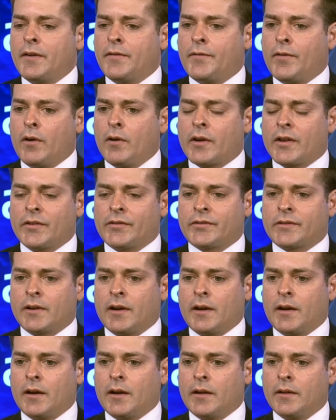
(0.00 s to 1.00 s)
focused
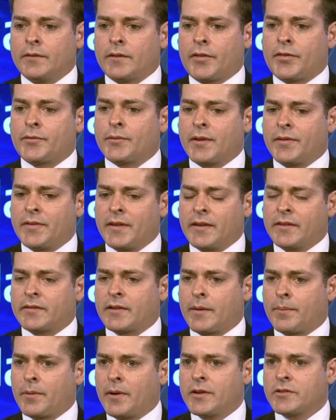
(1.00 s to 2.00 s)
on the 3 things
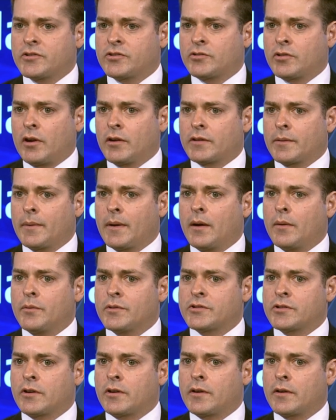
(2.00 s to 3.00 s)
that I probably just talked about,
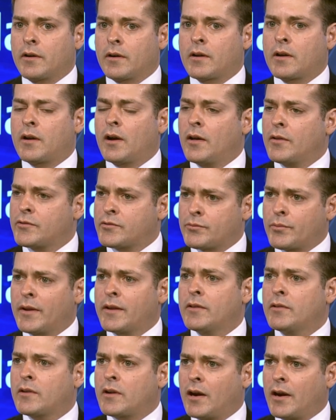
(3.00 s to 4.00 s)
which are
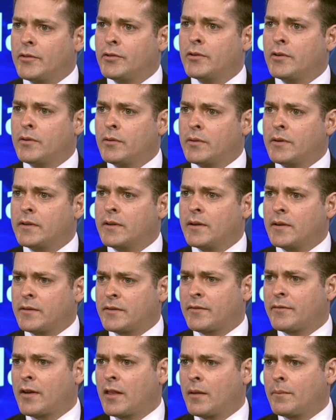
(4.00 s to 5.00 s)
regular condo and
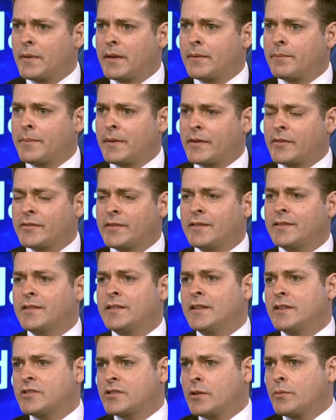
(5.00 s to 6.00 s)
development, because that's a
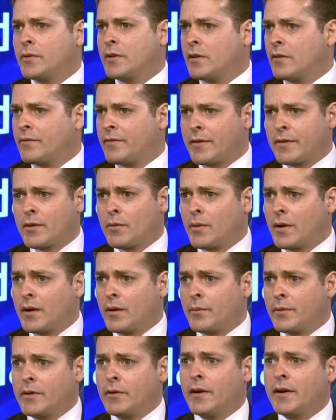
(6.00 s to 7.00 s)
niche that we know very
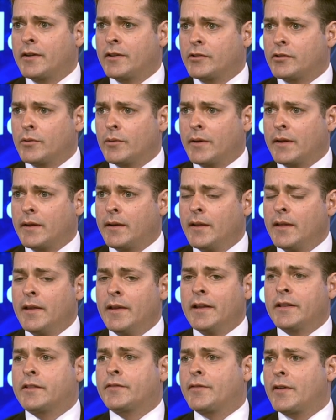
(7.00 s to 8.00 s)
well. We know how to do it.
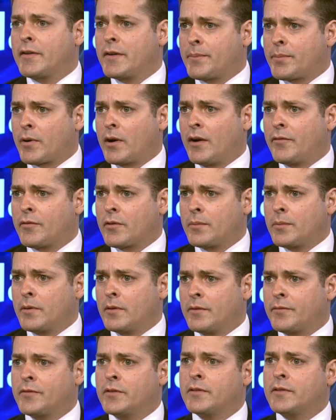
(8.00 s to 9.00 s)
It's very
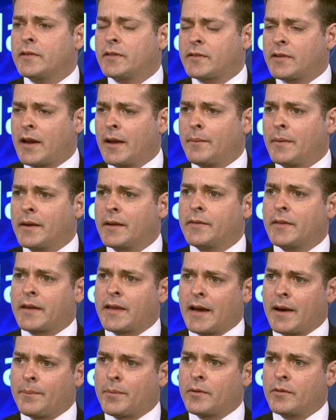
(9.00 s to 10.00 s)
profitable if the timing and the
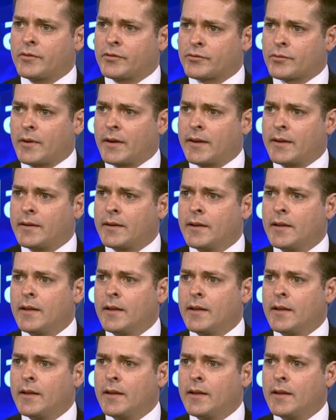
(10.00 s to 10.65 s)
capital is right.